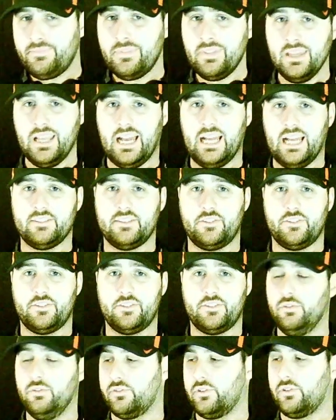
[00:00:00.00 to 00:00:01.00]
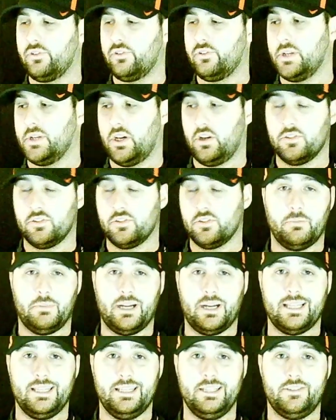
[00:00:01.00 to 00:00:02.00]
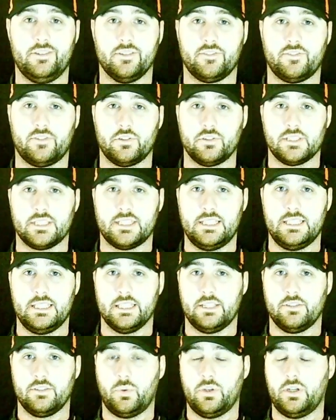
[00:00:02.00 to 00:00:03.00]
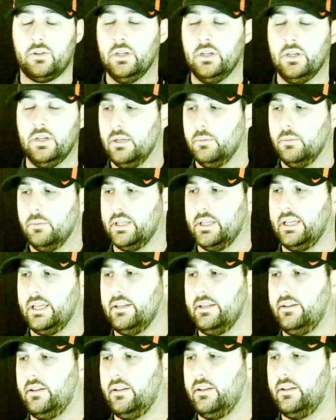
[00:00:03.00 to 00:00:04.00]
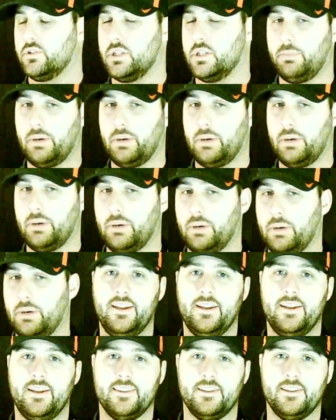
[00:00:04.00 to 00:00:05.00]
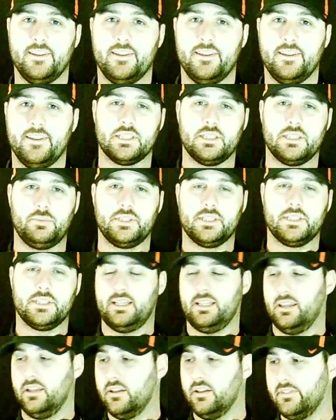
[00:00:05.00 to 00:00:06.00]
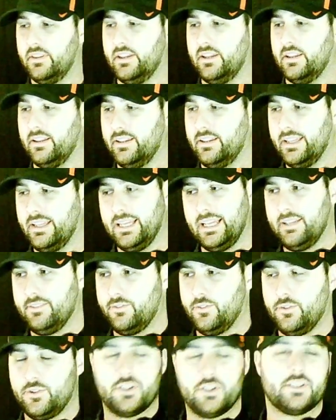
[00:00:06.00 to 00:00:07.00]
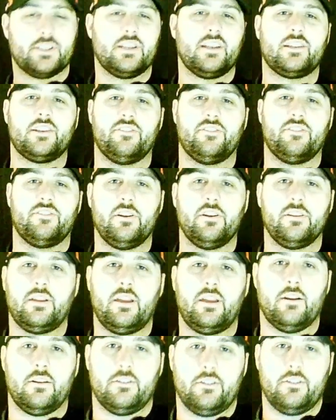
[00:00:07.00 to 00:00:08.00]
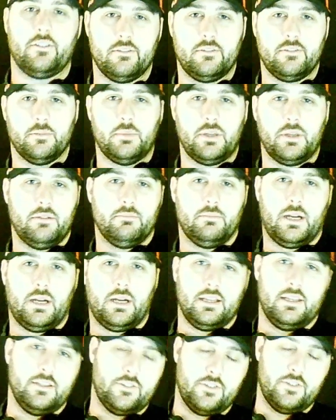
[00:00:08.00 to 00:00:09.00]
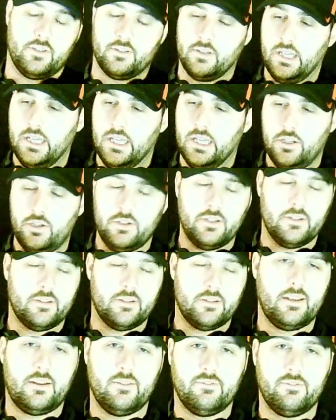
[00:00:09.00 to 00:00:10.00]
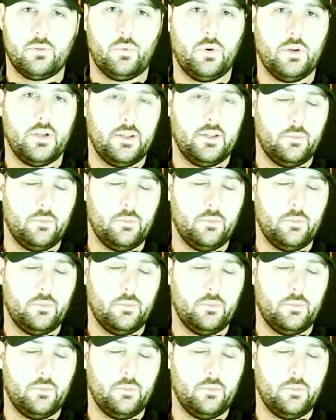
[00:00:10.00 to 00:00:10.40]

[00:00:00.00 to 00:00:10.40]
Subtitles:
as a true freshman. Also, Mike Leach's first season as well, being head coach, the Pirate there of Mississippi State. Love that. Just such a fun character to me, Mike Leach is. You can take him for what